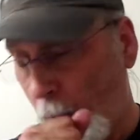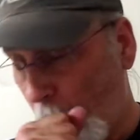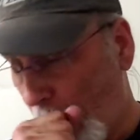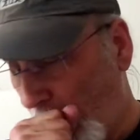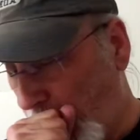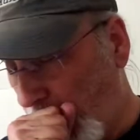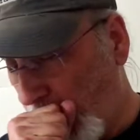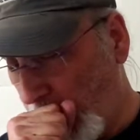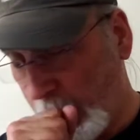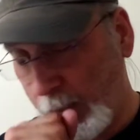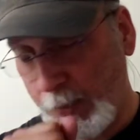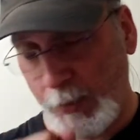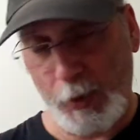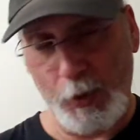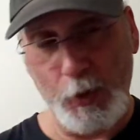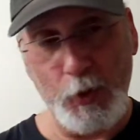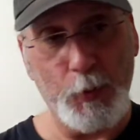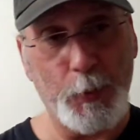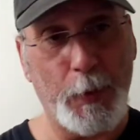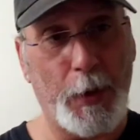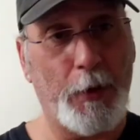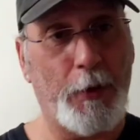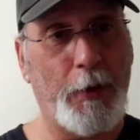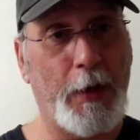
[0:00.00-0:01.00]

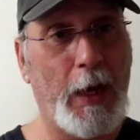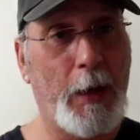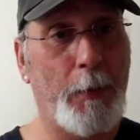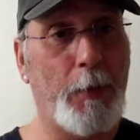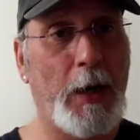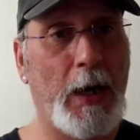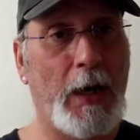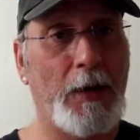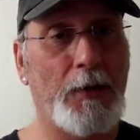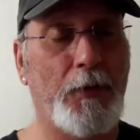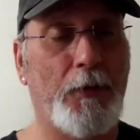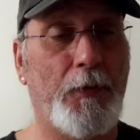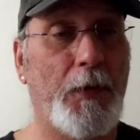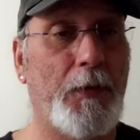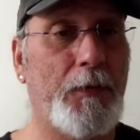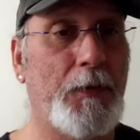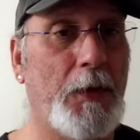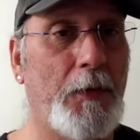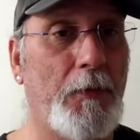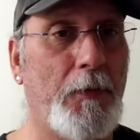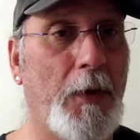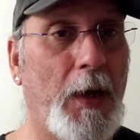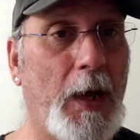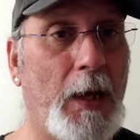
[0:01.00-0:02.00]
excuse me, her neighbor has a
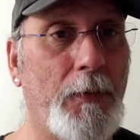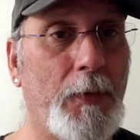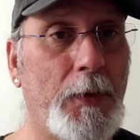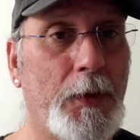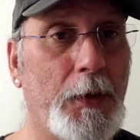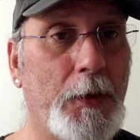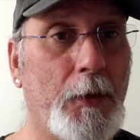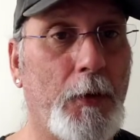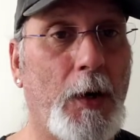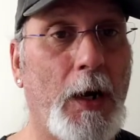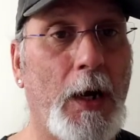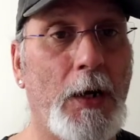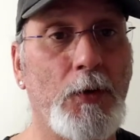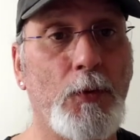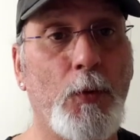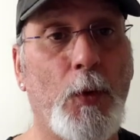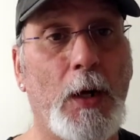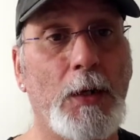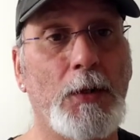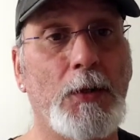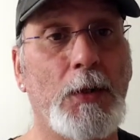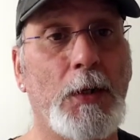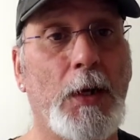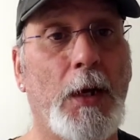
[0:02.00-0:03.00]
55 in the garage,
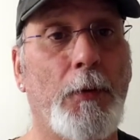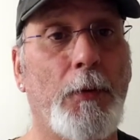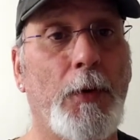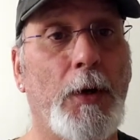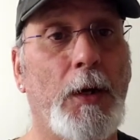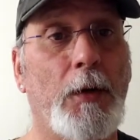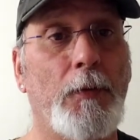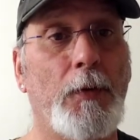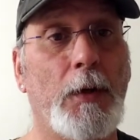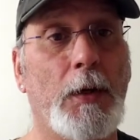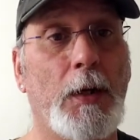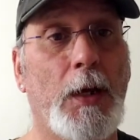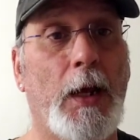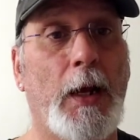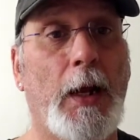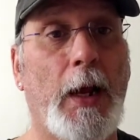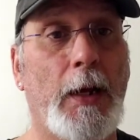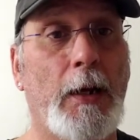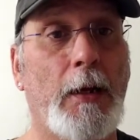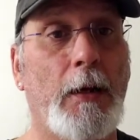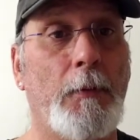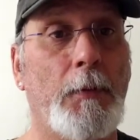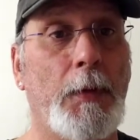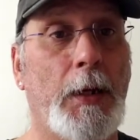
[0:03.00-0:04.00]
wants to get rid of it. Can
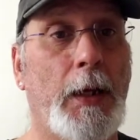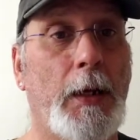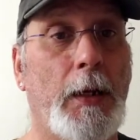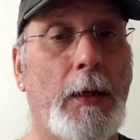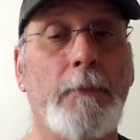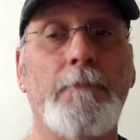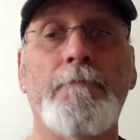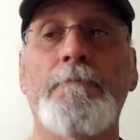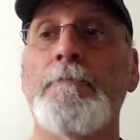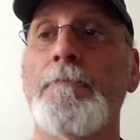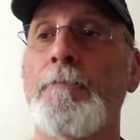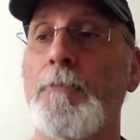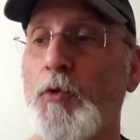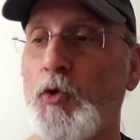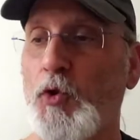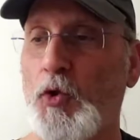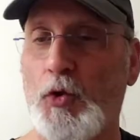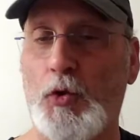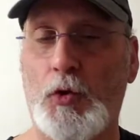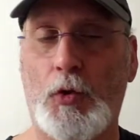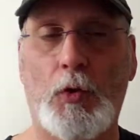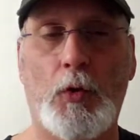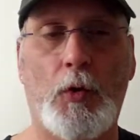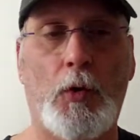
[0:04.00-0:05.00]
I come get it?
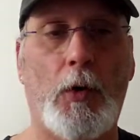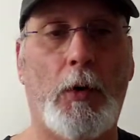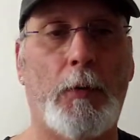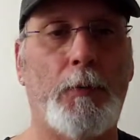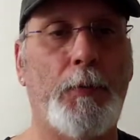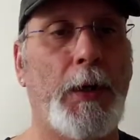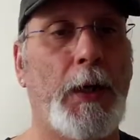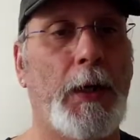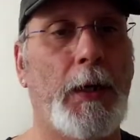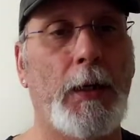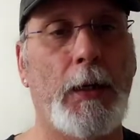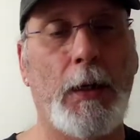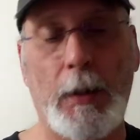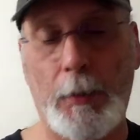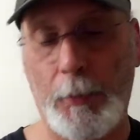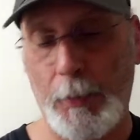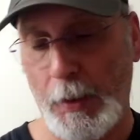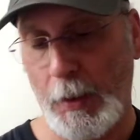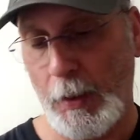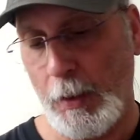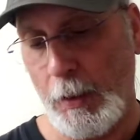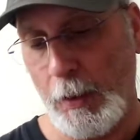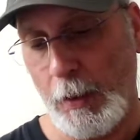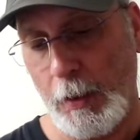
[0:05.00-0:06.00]
Sure, pick it up.